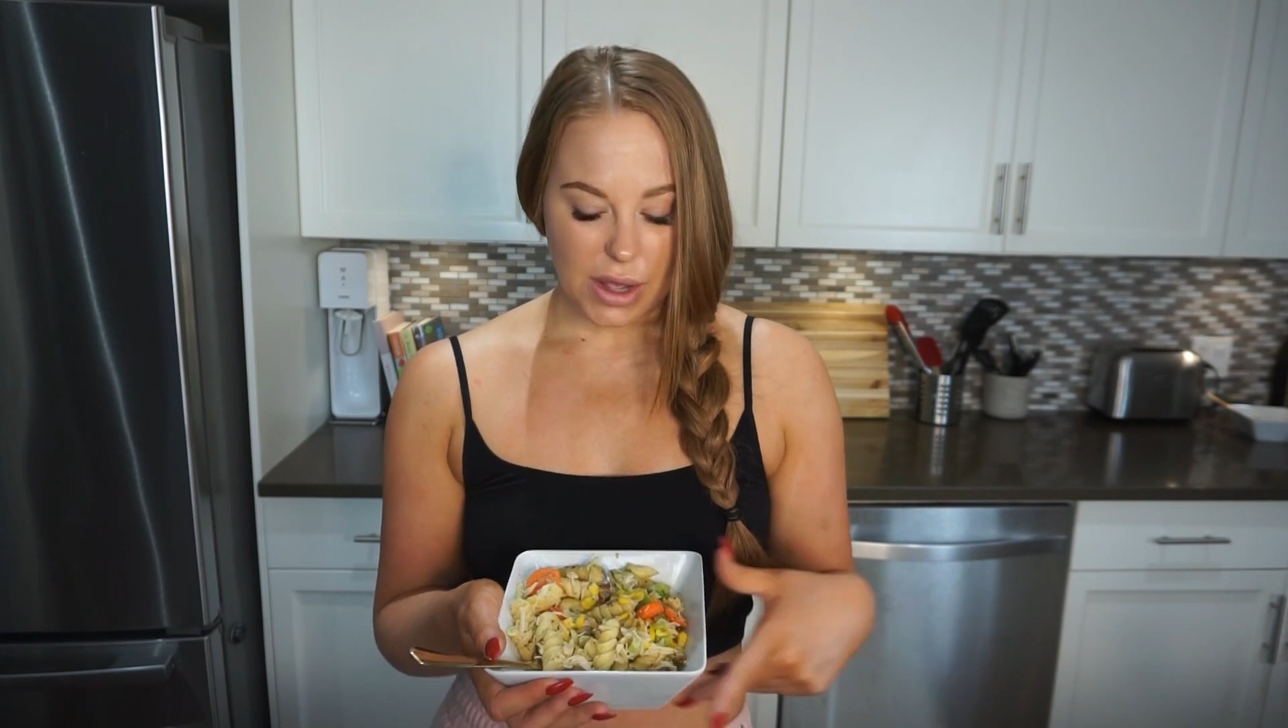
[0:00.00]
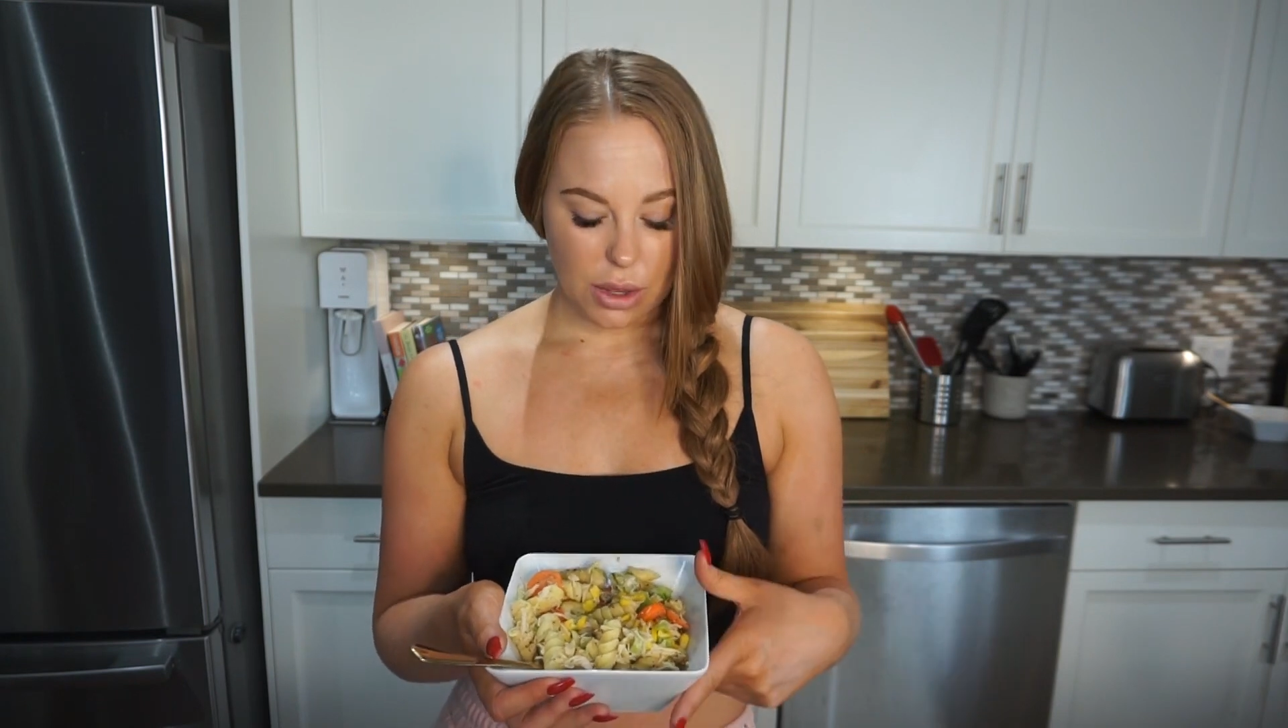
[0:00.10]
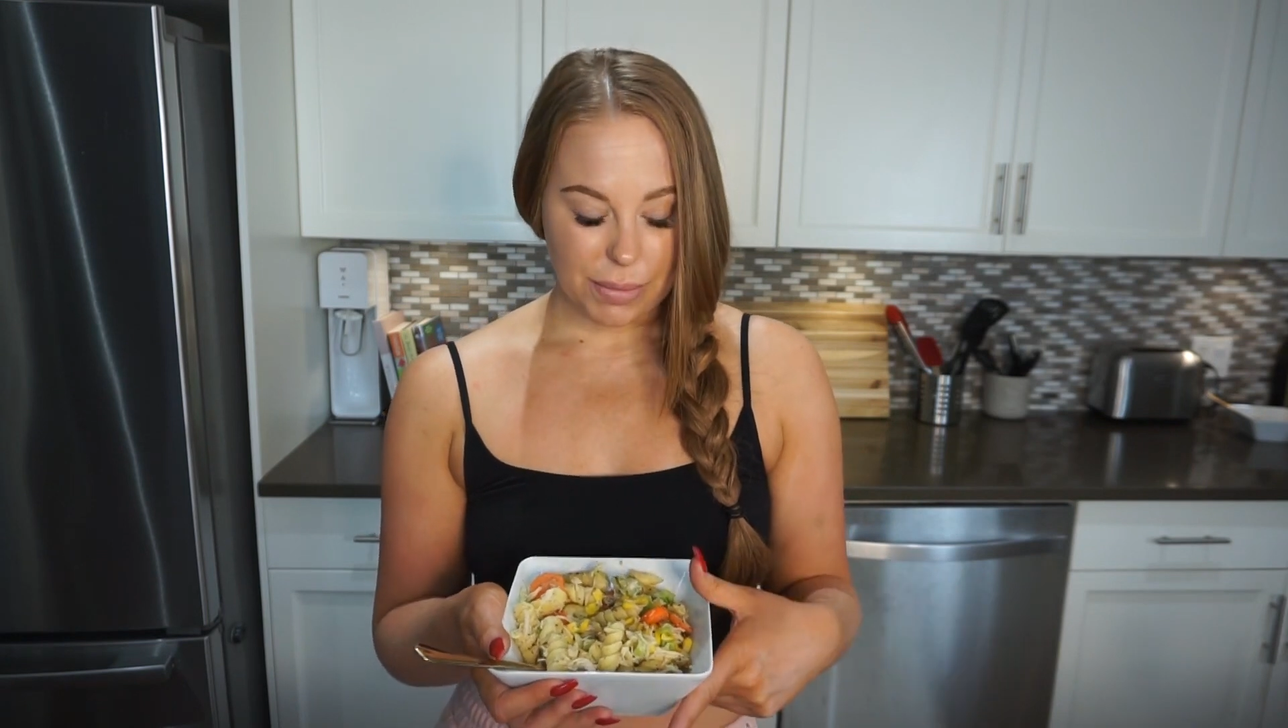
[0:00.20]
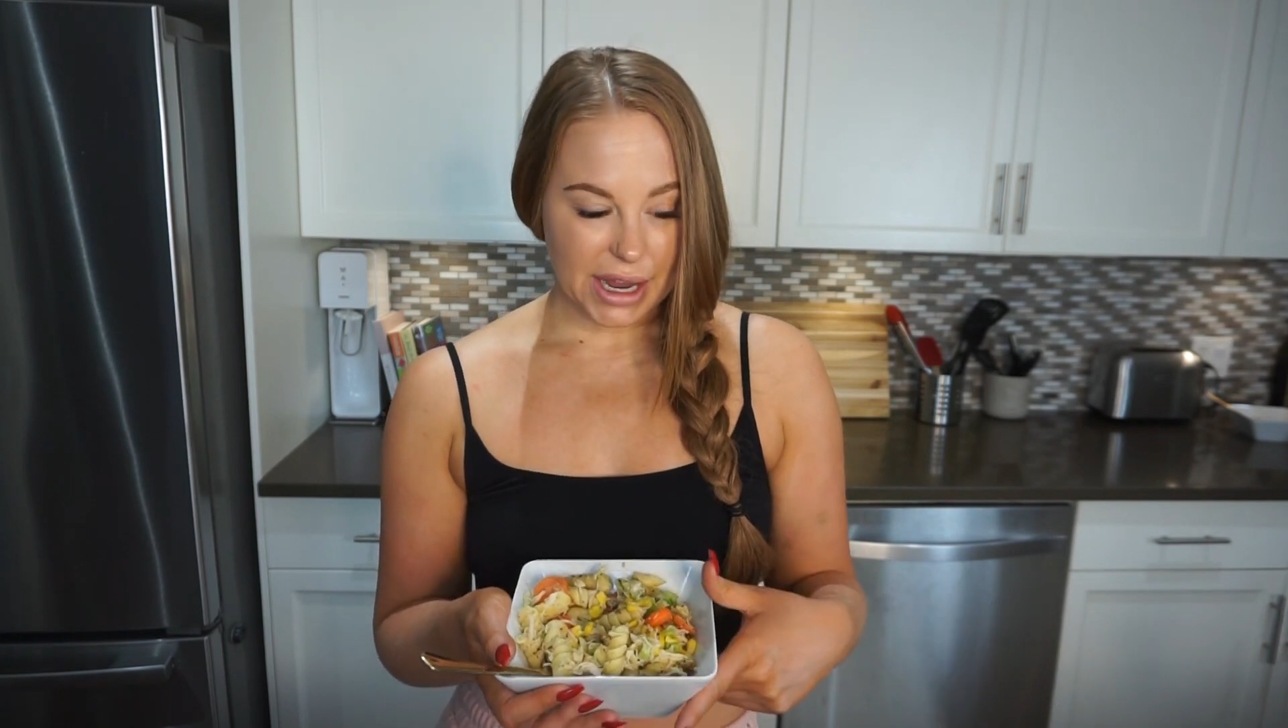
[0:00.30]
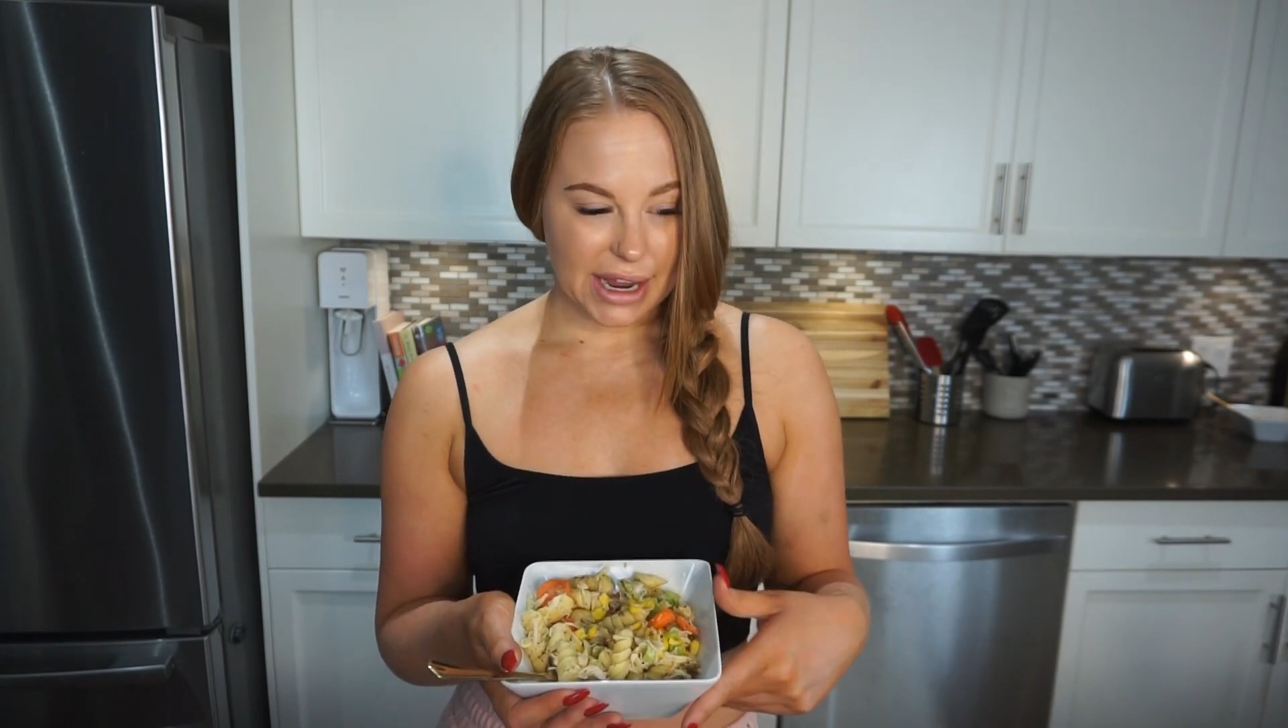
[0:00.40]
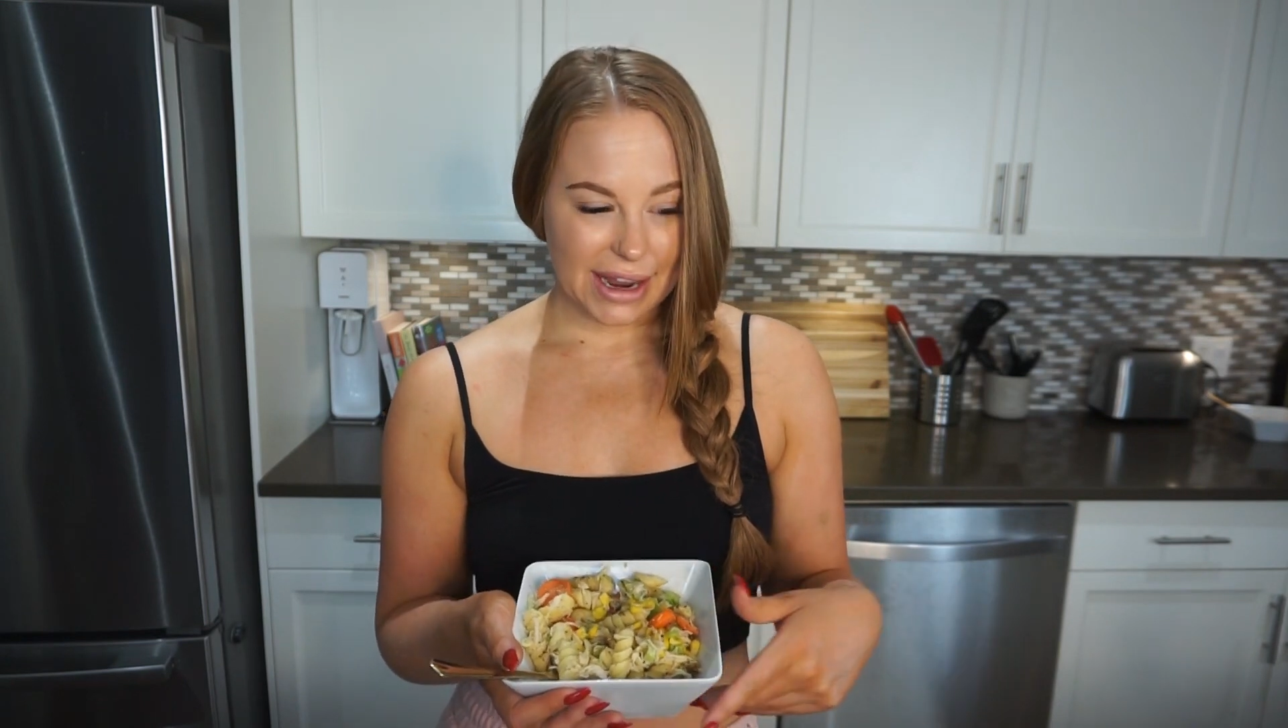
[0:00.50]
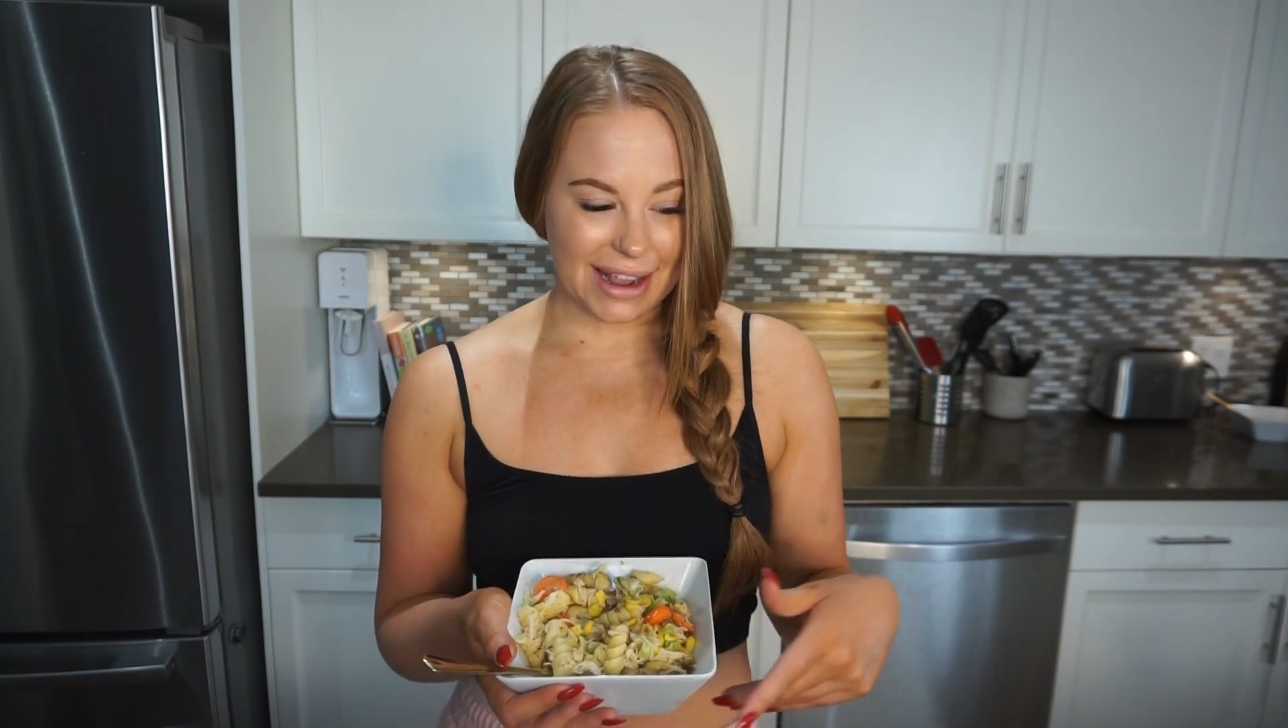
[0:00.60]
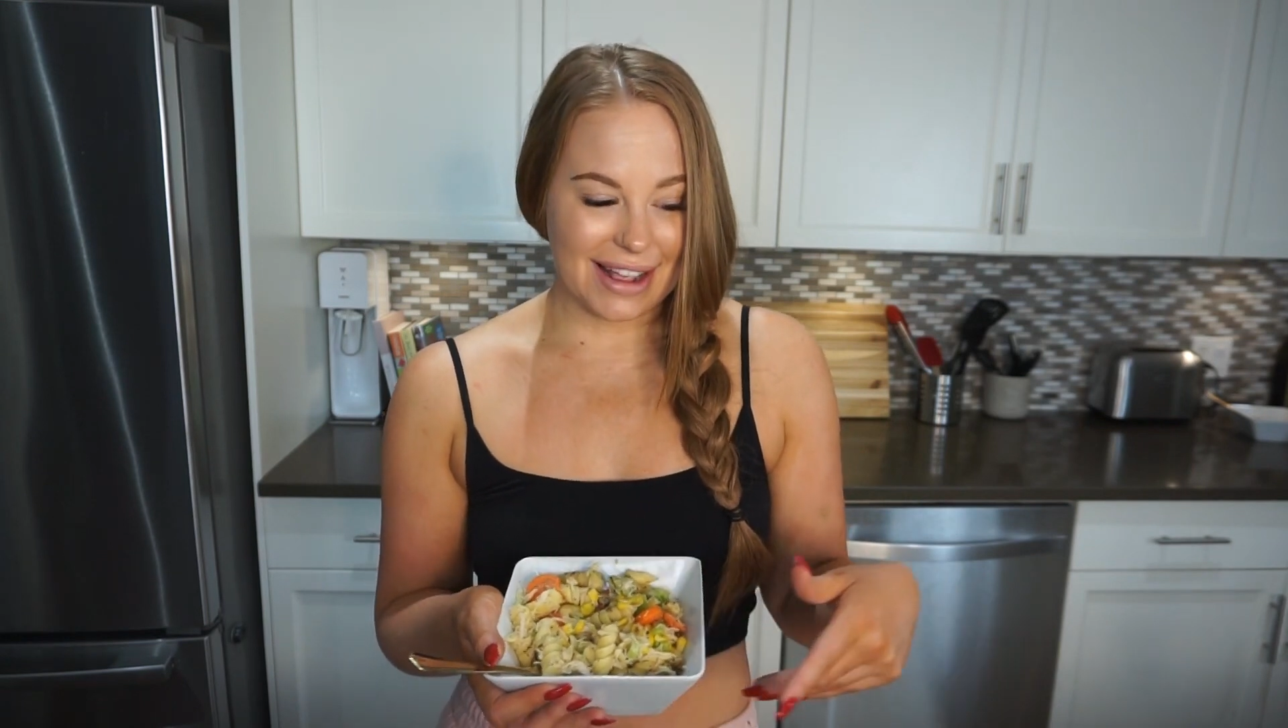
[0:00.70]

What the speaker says: well, but